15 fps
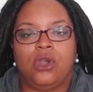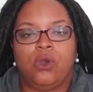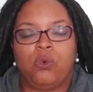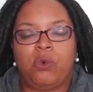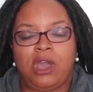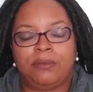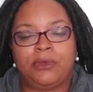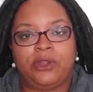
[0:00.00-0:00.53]

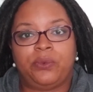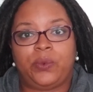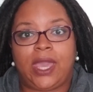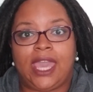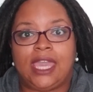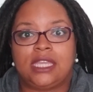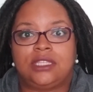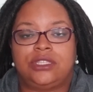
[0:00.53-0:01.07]
One more
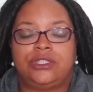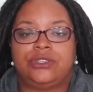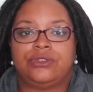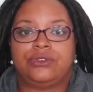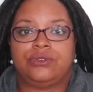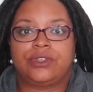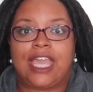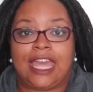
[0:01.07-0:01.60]
way
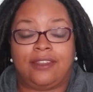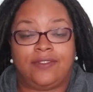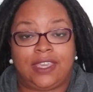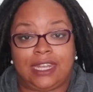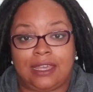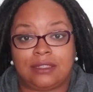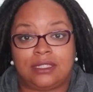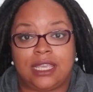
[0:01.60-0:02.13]
to kind of
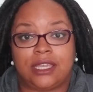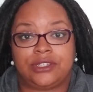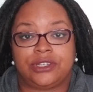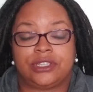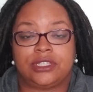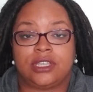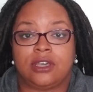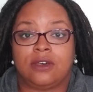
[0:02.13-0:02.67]
get outside
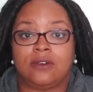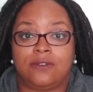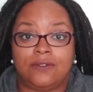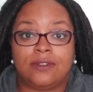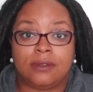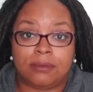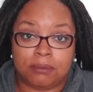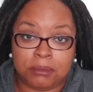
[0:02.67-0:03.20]
yourself,
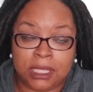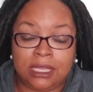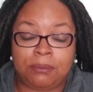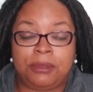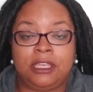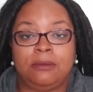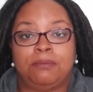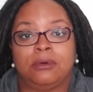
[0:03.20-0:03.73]
meet
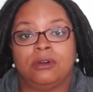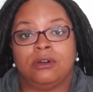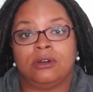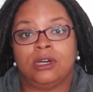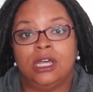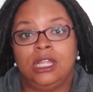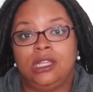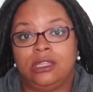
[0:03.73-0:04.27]

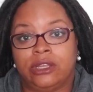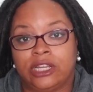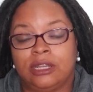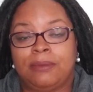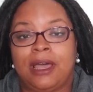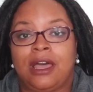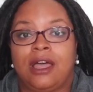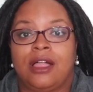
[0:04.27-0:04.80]
people, learn
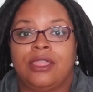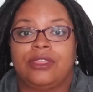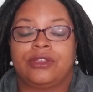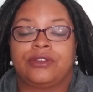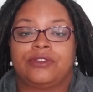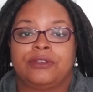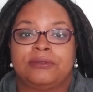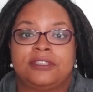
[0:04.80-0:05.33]
about
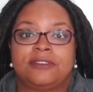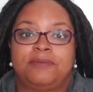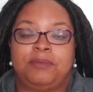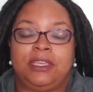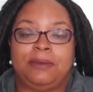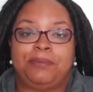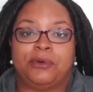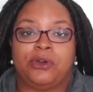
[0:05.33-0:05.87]
other groups of
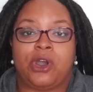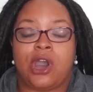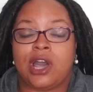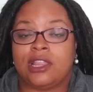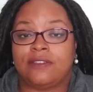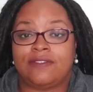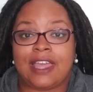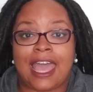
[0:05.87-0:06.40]
people,
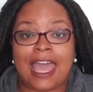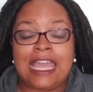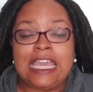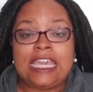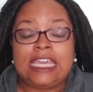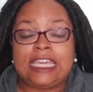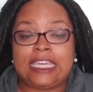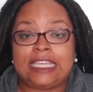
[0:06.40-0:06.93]
all of that,
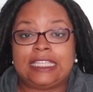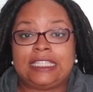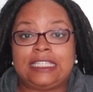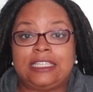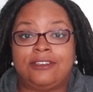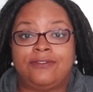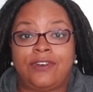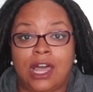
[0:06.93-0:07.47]
is
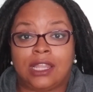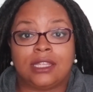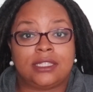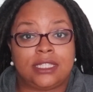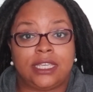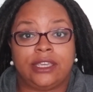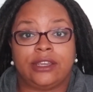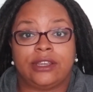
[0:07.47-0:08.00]
to
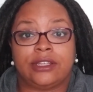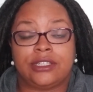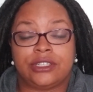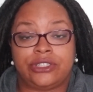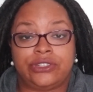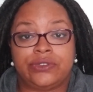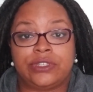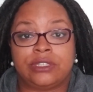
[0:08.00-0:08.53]
volunteer, to
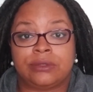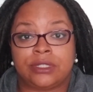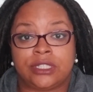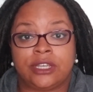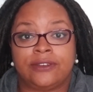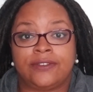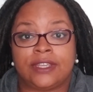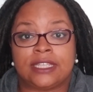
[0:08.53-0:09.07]
do some
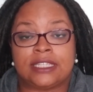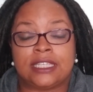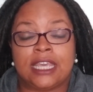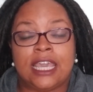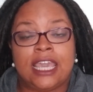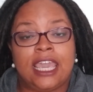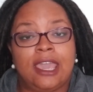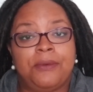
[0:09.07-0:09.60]
service.
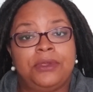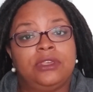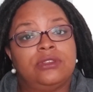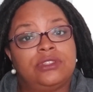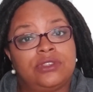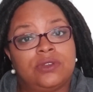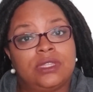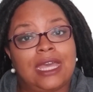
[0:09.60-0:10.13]
And when you
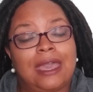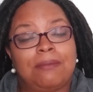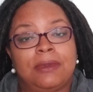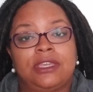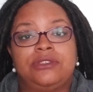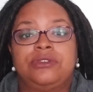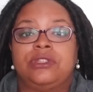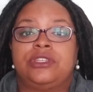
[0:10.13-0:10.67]
do that,
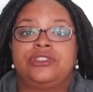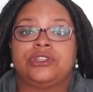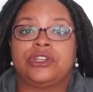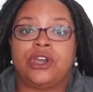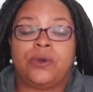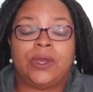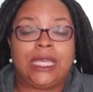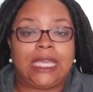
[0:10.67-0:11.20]
make sure that you're
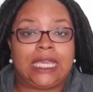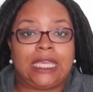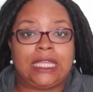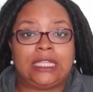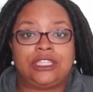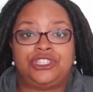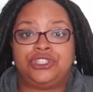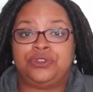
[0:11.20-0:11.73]
going
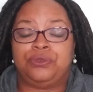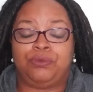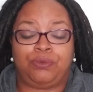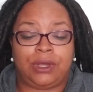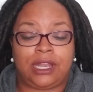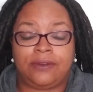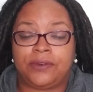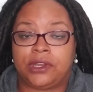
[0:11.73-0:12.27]
into
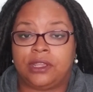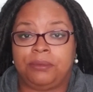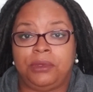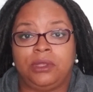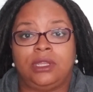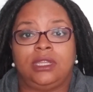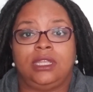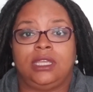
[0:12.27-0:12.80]
whatever
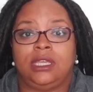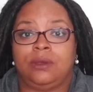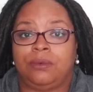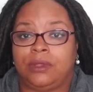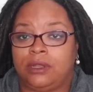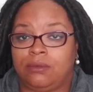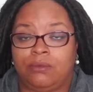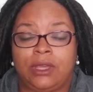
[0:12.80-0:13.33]
community,
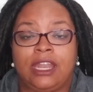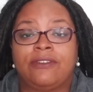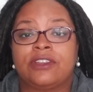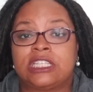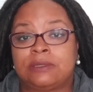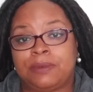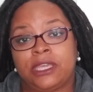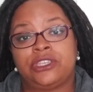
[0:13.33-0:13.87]

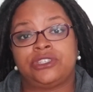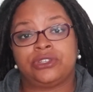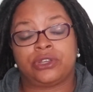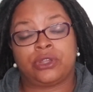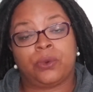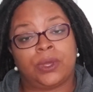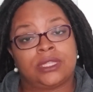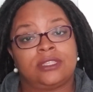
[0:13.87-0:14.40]
whatever space you're
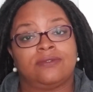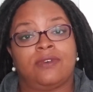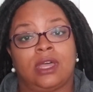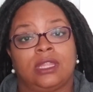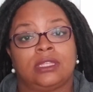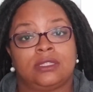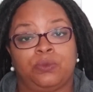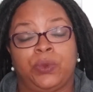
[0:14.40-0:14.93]
going to
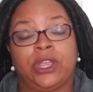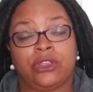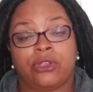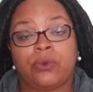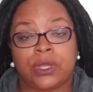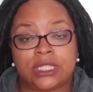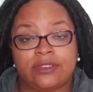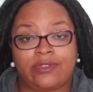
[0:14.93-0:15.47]
where you're
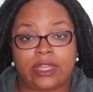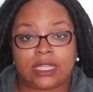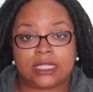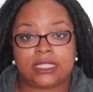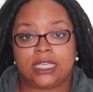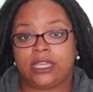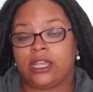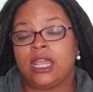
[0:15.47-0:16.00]
going to
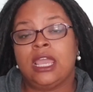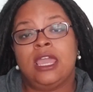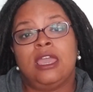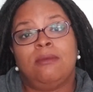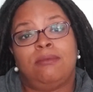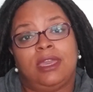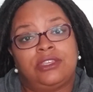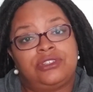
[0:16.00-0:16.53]
volunteer.
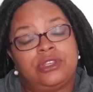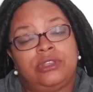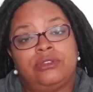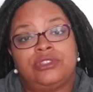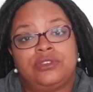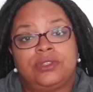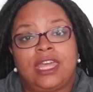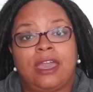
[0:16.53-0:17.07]
Make sure
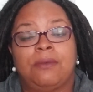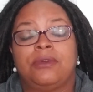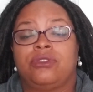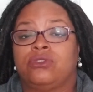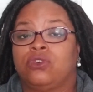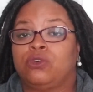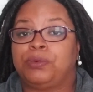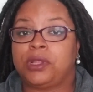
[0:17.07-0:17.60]
you do that with
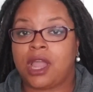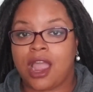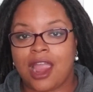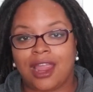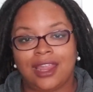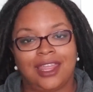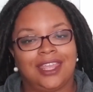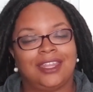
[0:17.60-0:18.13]
an open
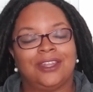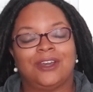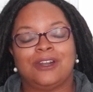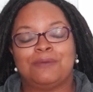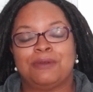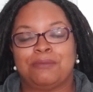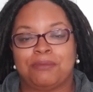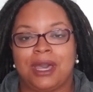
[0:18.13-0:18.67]
heart and an
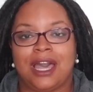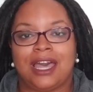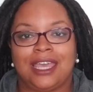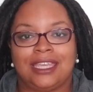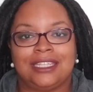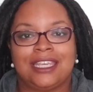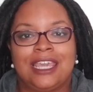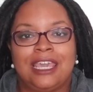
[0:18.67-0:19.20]
open
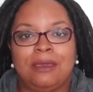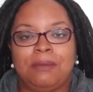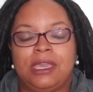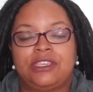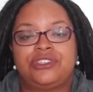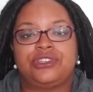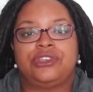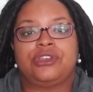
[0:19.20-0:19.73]
mind.
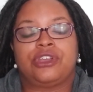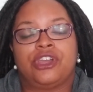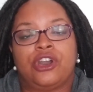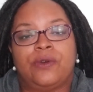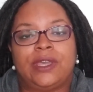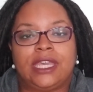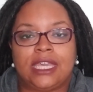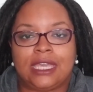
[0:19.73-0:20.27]
Make sure you're
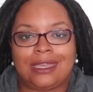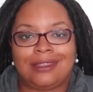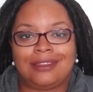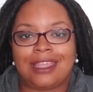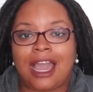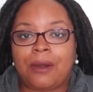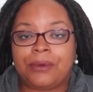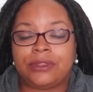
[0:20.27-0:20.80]
going in
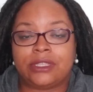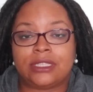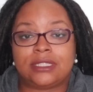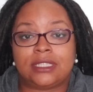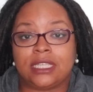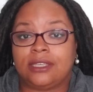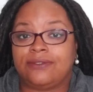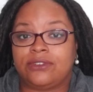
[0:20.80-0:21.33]
not with a
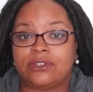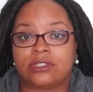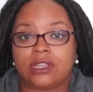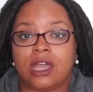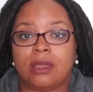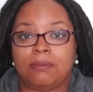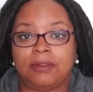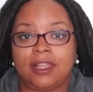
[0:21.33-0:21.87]
savior's
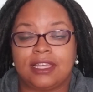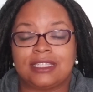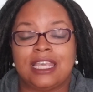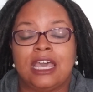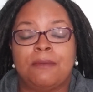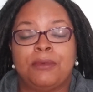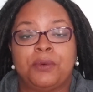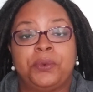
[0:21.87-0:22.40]
complex,
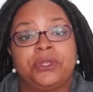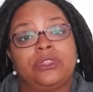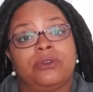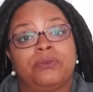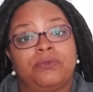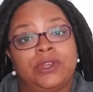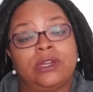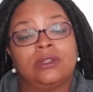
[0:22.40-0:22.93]
but with a
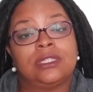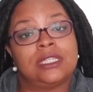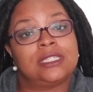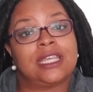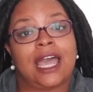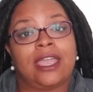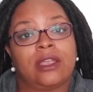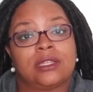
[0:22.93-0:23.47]
real
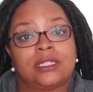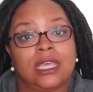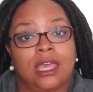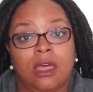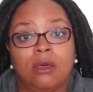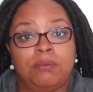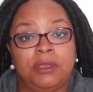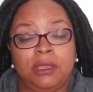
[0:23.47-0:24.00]
desire to
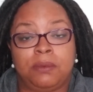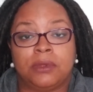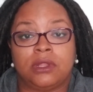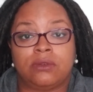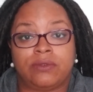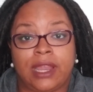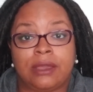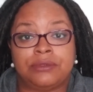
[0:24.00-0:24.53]
help people
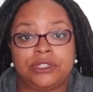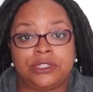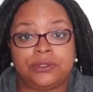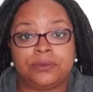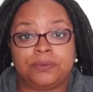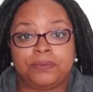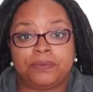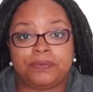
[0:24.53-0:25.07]
around you.